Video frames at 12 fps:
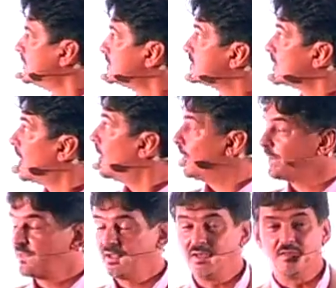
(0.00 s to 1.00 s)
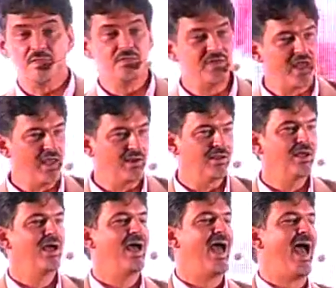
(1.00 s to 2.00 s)
So, and then
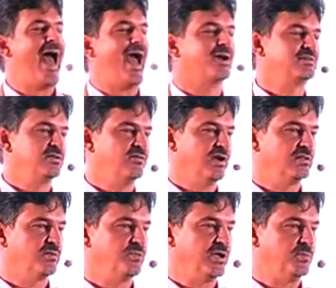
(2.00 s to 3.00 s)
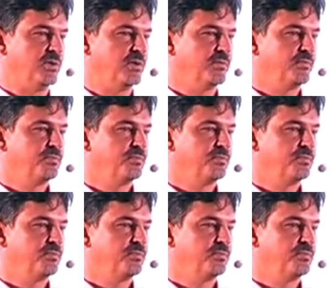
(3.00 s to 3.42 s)
activate the people.